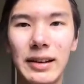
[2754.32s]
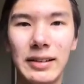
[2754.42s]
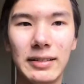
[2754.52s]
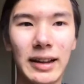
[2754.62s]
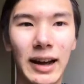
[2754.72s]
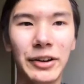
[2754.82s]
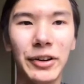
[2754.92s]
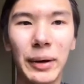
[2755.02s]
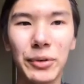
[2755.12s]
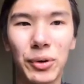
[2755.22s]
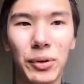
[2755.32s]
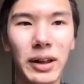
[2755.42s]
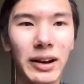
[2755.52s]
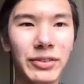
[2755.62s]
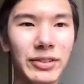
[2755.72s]
Now, I know that was a whole
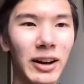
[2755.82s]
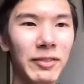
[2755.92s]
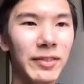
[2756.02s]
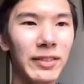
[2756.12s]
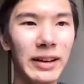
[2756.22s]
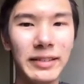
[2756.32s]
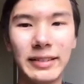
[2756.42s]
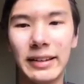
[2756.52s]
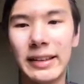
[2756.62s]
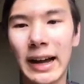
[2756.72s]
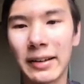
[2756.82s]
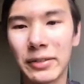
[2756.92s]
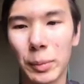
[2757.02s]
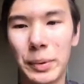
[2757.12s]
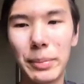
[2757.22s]
lot of stuff.
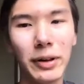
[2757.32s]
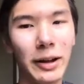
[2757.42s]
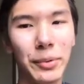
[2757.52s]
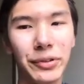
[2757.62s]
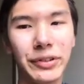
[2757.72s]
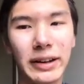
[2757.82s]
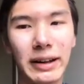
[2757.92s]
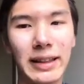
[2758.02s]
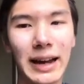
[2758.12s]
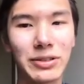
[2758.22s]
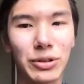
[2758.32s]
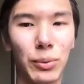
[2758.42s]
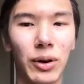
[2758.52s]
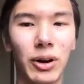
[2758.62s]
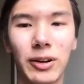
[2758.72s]
Were people able to get that to
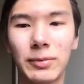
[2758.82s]
work?